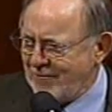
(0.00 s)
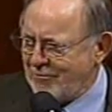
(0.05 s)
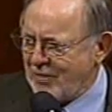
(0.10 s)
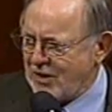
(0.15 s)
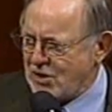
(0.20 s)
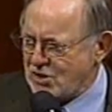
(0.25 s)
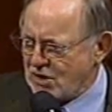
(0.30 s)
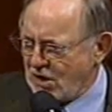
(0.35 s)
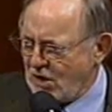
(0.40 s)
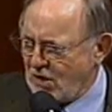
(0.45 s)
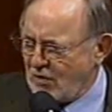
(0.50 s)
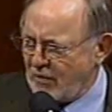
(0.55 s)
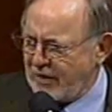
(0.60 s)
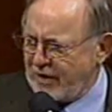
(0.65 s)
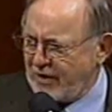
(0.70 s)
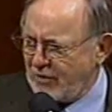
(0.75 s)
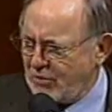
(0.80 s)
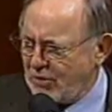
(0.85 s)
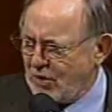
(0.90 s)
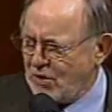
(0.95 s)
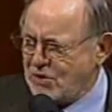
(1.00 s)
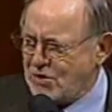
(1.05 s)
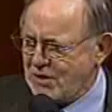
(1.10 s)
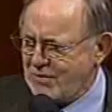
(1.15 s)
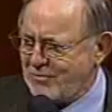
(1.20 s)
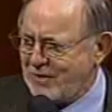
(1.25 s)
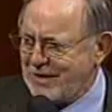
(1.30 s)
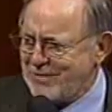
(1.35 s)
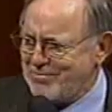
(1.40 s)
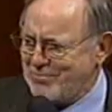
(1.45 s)
but it's already roads
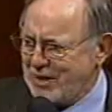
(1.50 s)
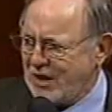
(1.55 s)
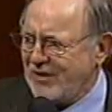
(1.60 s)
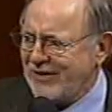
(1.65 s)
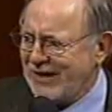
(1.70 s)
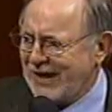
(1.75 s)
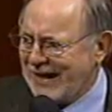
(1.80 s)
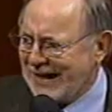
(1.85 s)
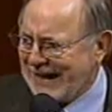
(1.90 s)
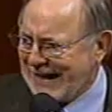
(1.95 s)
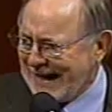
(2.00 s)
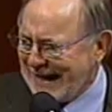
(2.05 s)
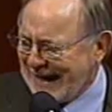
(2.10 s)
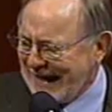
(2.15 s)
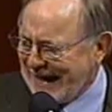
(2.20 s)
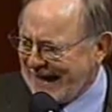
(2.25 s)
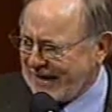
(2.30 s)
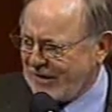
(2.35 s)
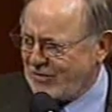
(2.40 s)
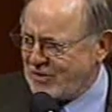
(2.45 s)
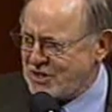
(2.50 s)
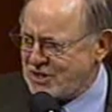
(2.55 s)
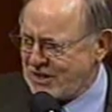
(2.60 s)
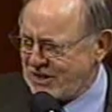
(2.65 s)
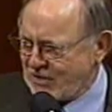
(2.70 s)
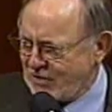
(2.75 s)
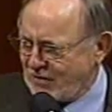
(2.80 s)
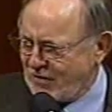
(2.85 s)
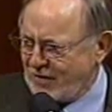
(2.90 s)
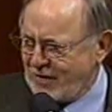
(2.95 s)
that have been built on acreage
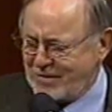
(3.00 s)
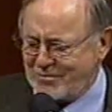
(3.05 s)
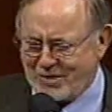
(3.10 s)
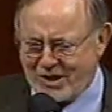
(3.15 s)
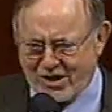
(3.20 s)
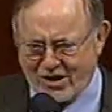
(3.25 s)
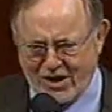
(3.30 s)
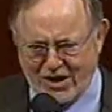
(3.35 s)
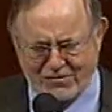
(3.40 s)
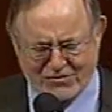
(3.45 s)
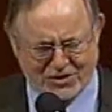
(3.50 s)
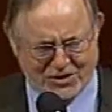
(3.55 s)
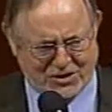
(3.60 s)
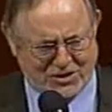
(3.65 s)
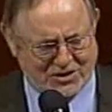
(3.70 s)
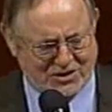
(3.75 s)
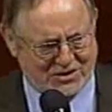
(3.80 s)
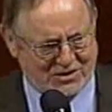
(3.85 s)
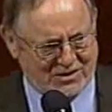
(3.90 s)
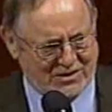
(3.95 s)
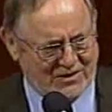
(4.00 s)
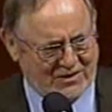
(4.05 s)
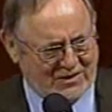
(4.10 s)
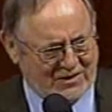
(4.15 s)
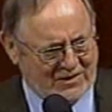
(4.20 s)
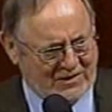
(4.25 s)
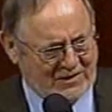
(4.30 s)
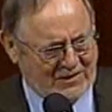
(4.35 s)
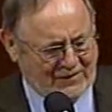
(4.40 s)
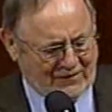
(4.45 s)
that have already been harvested.
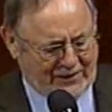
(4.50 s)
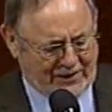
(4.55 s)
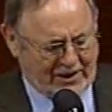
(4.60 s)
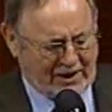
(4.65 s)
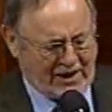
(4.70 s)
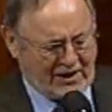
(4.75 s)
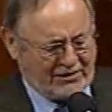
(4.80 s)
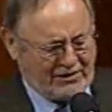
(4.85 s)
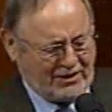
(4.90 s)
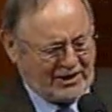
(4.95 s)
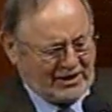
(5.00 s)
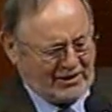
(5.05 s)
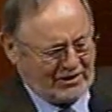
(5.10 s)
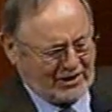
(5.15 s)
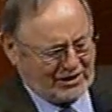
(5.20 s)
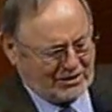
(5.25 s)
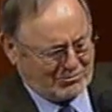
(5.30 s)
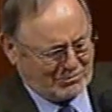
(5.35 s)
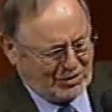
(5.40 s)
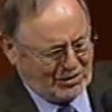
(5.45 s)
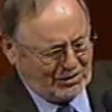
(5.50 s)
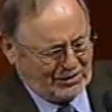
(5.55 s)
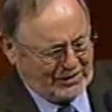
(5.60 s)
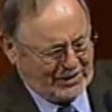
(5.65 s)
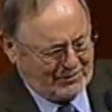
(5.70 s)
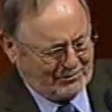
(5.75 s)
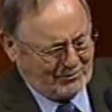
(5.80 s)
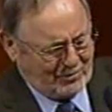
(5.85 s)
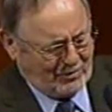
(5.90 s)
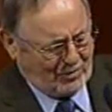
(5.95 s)
The other area of the Bull Dip